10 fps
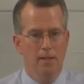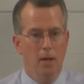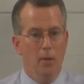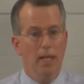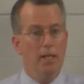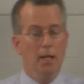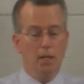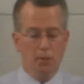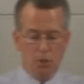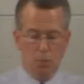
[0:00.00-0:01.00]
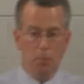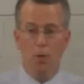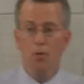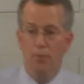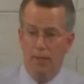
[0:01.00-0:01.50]
Now, again, none of us are
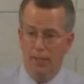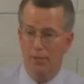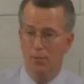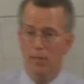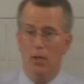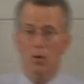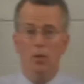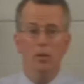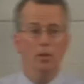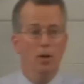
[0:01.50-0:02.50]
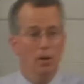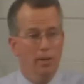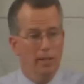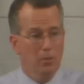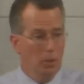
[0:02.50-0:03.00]
perfect. We all are,
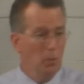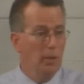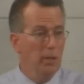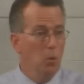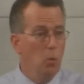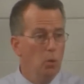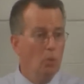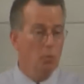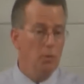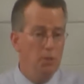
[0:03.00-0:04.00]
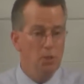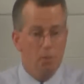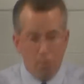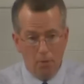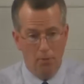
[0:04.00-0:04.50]
in, well, we're in a world which is
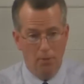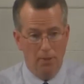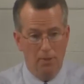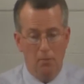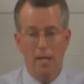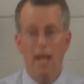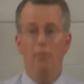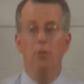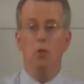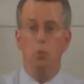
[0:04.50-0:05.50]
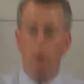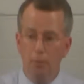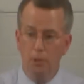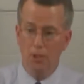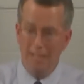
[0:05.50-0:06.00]
imperfect, and we have
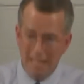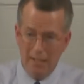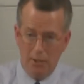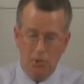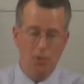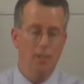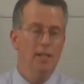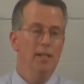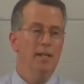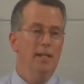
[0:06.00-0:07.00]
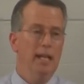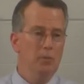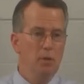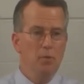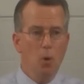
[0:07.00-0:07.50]
corruption in us. And
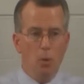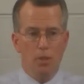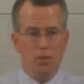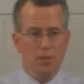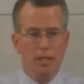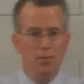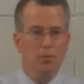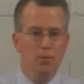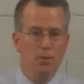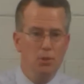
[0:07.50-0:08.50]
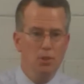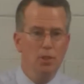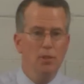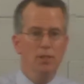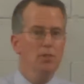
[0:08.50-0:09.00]
if we've already seen through this
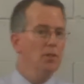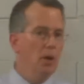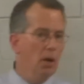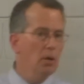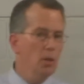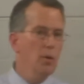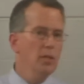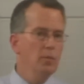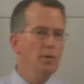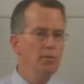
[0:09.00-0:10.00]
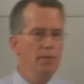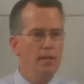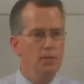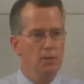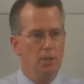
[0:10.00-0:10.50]
series, there are going to be
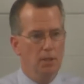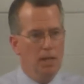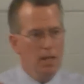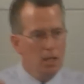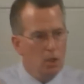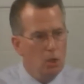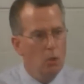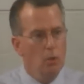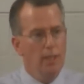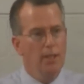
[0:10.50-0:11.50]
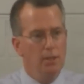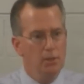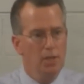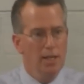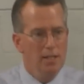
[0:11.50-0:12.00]
things that are cooling
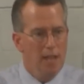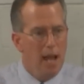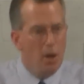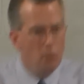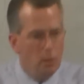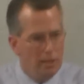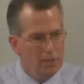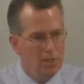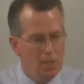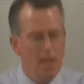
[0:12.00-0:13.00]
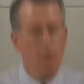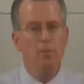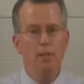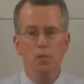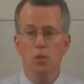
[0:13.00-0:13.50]
us down, or at least
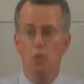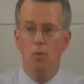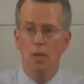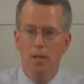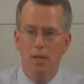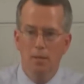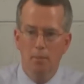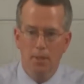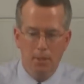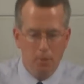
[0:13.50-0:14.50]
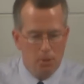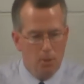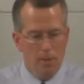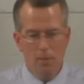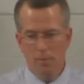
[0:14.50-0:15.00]
attempting to, but there is
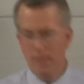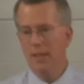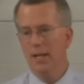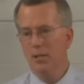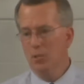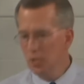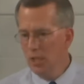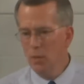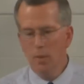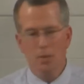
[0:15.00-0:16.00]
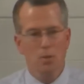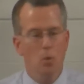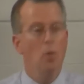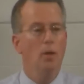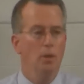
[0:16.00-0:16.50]
going to be that secret
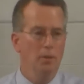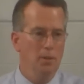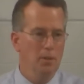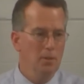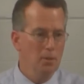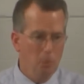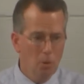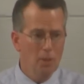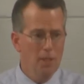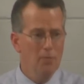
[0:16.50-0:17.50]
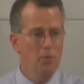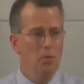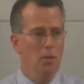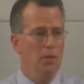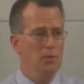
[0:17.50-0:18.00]
oil that the Lord gives
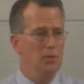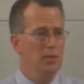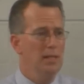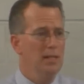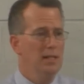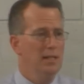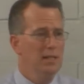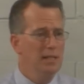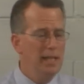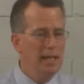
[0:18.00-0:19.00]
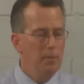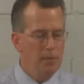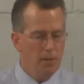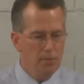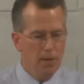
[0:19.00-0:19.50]
to us to keep
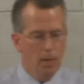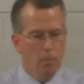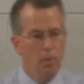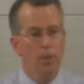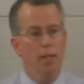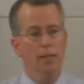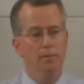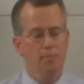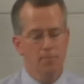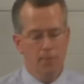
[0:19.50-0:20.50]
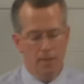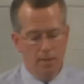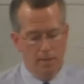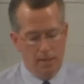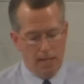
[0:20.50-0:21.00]
that fire burning
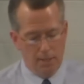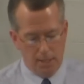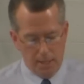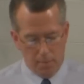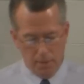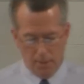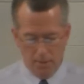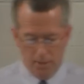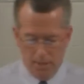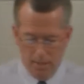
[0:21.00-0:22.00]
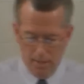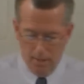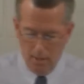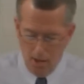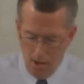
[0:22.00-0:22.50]
and to keep it
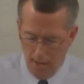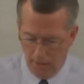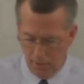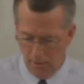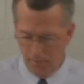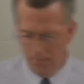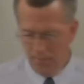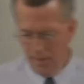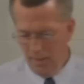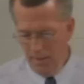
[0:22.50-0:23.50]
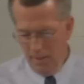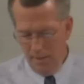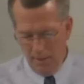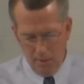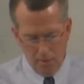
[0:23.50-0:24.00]
hot.
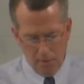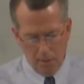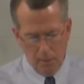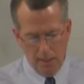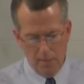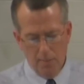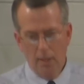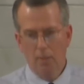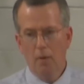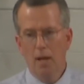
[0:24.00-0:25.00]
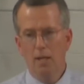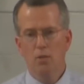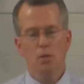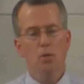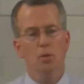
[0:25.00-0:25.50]
Another thing we need to bear in mind,
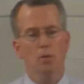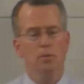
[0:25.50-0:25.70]
too,